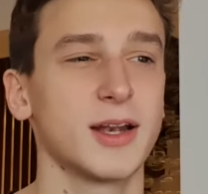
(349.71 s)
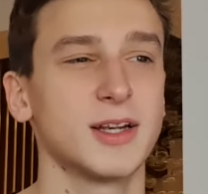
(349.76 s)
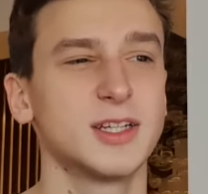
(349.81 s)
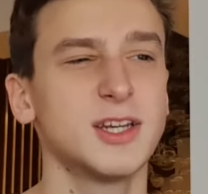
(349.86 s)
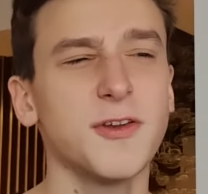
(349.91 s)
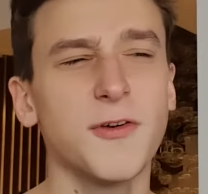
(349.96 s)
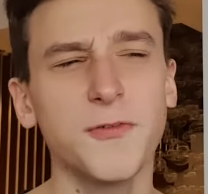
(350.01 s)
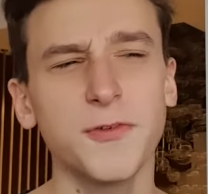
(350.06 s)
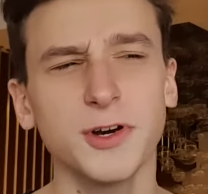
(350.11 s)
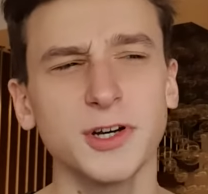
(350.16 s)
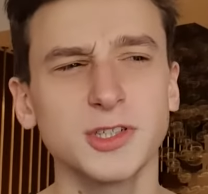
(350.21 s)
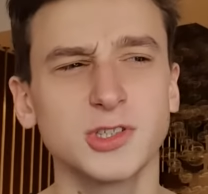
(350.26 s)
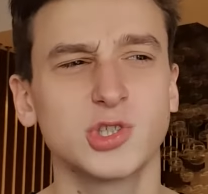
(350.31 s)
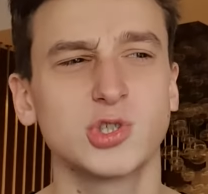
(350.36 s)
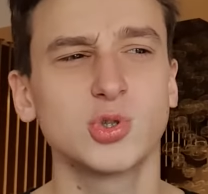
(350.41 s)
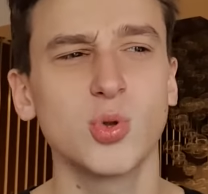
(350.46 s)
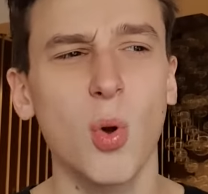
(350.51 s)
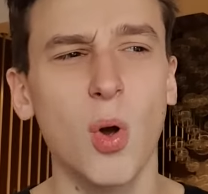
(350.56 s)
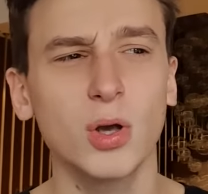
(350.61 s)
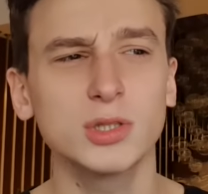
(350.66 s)
Different
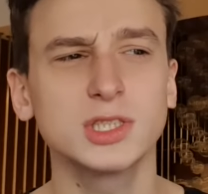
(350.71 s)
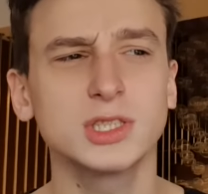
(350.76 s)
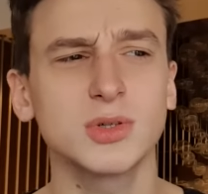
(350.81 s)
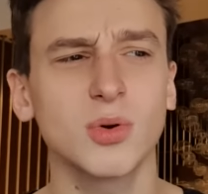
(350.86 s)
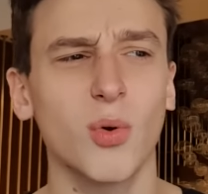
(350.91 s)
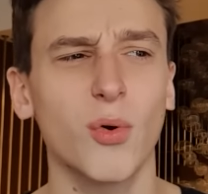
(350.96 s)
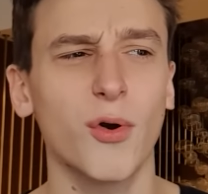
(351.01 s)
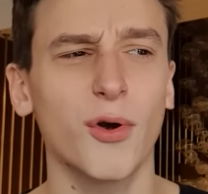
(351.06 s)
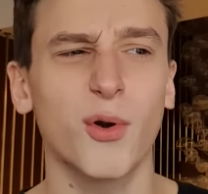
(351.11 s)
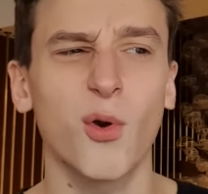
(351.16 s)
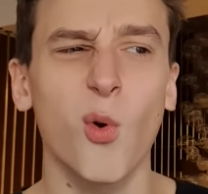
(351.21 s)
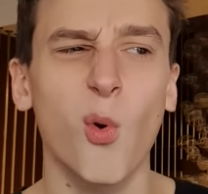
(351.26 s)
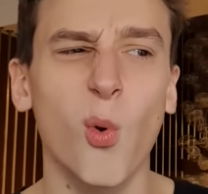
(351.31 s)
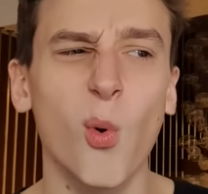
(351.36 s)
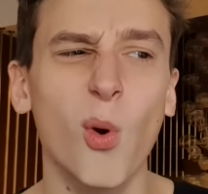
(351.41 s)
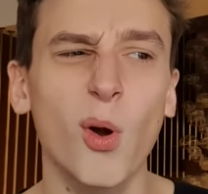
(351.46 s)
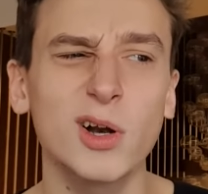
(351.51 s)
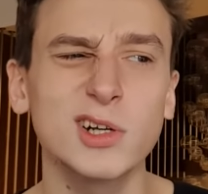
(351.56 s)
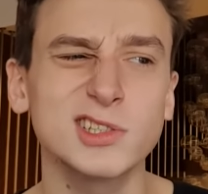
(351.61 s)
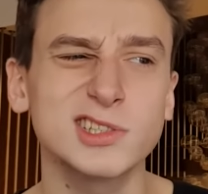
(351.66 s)
stocks or
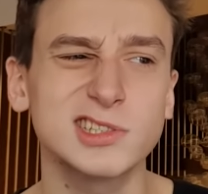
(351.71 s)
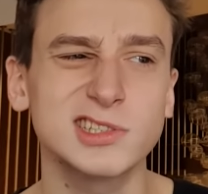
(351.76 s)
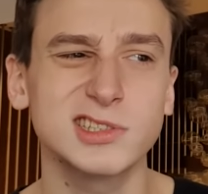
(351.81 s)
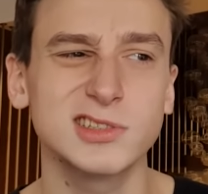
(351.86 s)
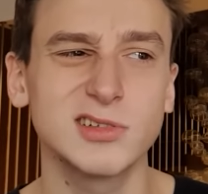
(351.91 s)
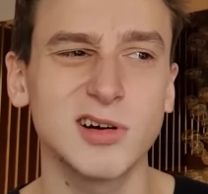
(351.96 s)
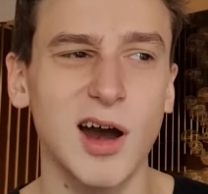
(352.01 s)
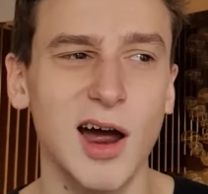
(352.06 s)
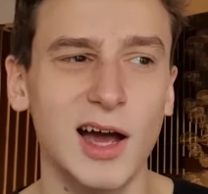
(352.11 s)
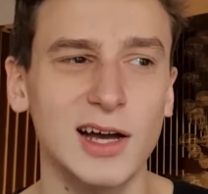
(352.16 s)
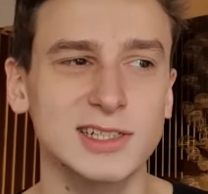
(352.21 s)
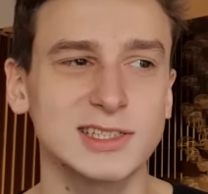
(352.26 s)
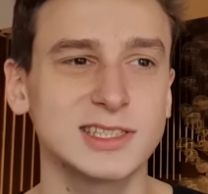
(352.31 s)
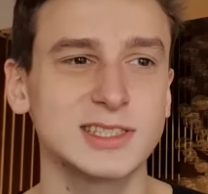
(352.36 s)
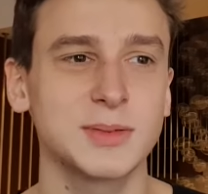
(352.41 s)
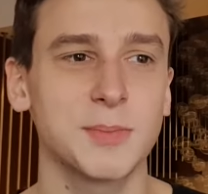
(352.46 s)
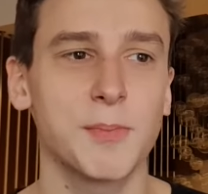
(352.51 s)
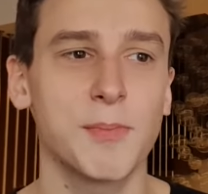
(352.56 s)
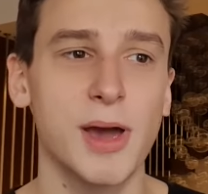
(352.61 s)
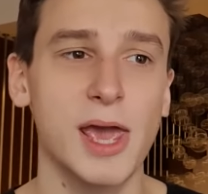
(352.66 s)

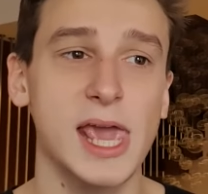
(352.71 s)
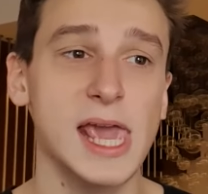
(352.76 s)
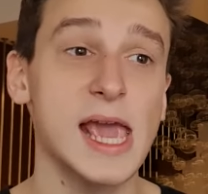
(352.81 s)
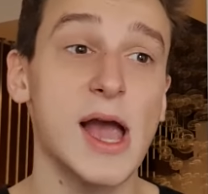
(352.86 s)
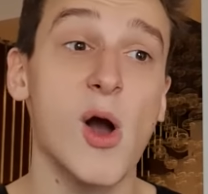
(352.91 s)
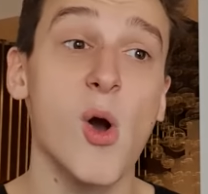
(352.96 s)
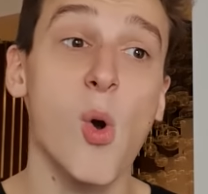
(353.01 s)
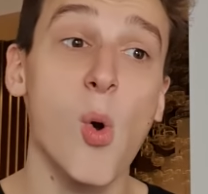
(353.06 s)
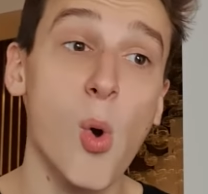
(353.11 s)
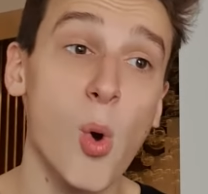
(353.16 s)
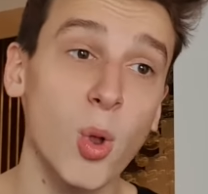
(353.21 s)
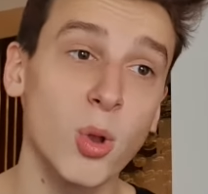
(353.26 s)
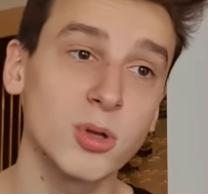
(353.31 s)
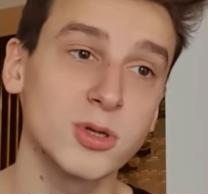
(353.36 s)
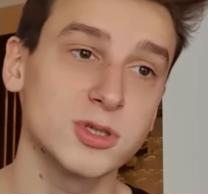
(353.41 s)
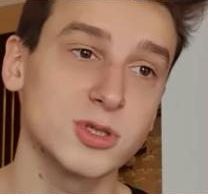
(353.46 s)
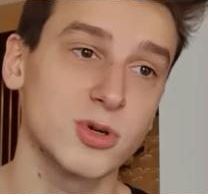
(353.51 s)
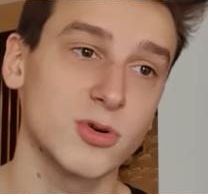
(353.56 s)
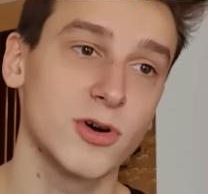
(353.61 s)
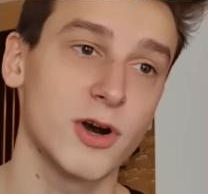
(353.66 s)
contracts may
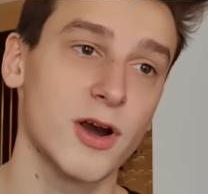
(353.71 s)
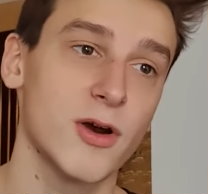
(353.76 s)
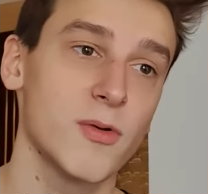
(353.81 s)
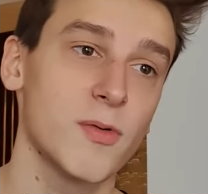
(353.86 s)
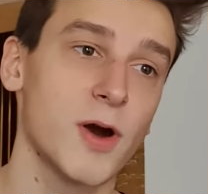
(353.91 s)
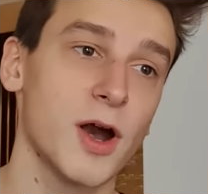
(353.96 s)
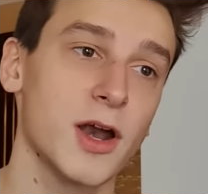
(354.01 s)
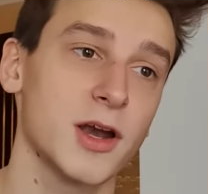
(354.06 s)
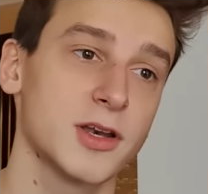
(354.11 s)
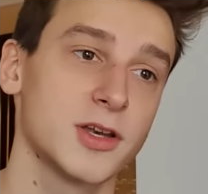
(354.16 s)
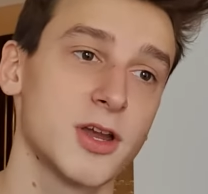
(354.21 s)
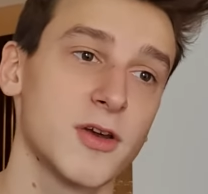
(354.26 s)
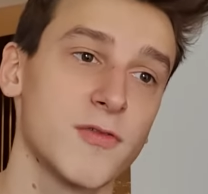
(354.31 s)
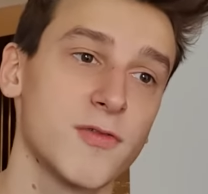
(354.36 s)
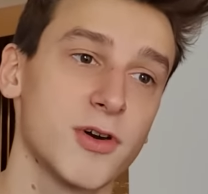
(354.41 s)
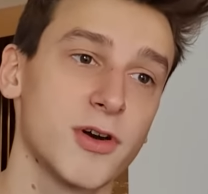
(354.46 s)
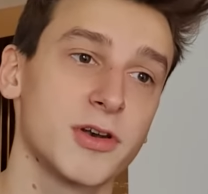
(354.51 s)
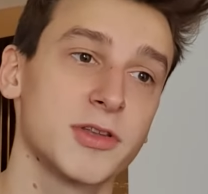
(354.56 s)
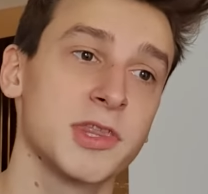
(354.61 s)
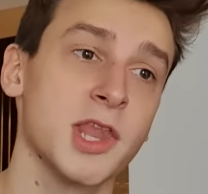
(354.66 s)
also require
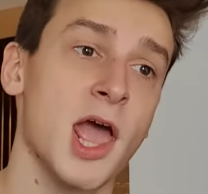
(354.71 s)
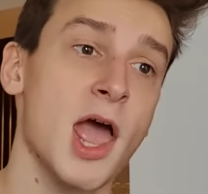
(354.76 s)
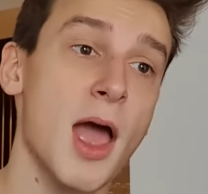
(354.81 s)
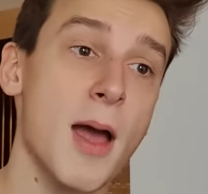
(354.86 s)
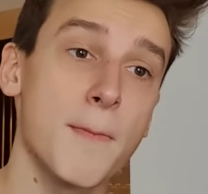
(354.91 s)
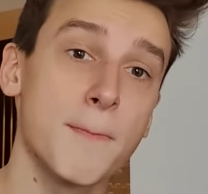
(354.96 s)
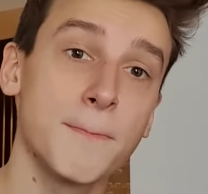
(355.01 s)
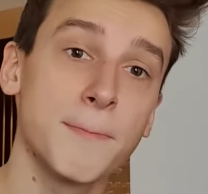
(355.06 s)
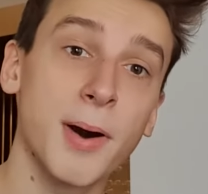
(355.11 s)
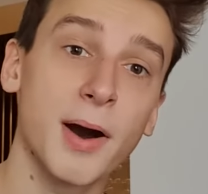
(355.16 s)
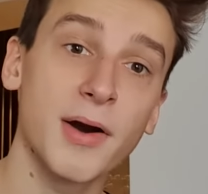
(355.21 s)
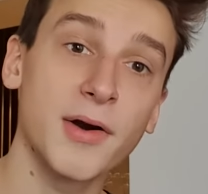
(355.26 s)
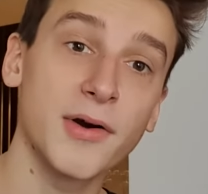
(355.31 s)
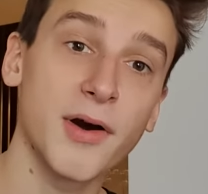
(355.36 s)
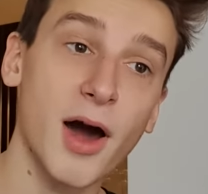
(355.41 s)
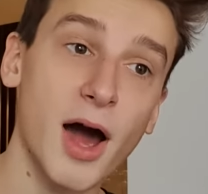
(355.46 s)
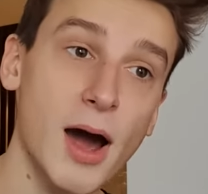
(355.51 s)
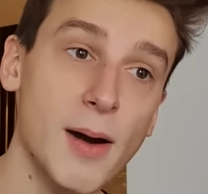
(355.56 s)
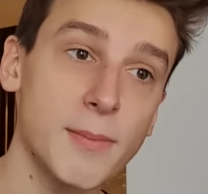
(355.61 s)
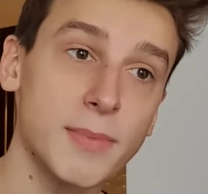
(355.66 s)
different
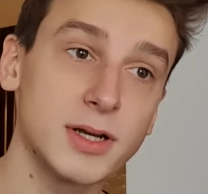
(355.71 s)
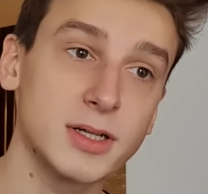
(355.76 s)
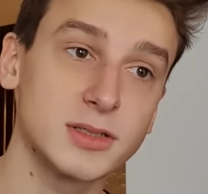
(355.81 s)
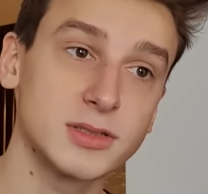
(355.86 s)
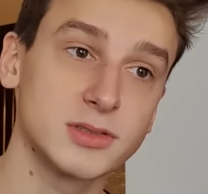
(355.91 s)
parameter